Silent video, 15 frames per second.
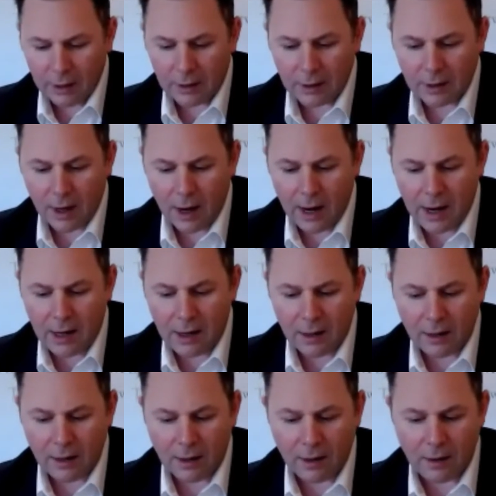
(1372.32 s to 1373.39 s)

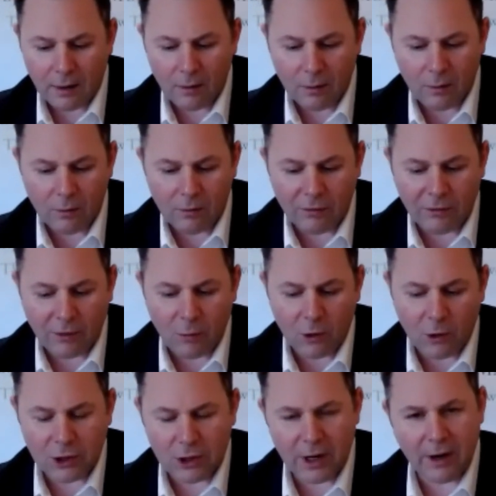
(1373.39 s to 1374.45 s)
Gary, from
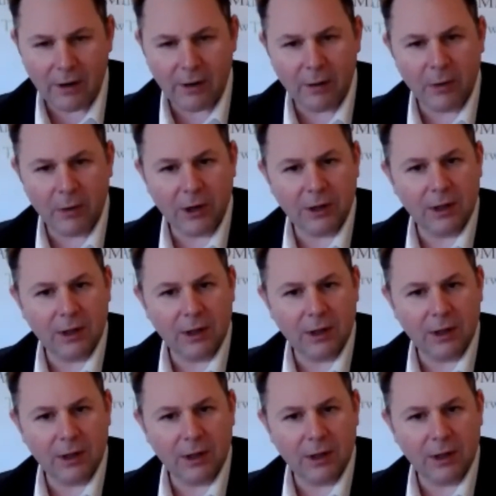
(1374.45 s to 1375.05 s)
what you're hearing about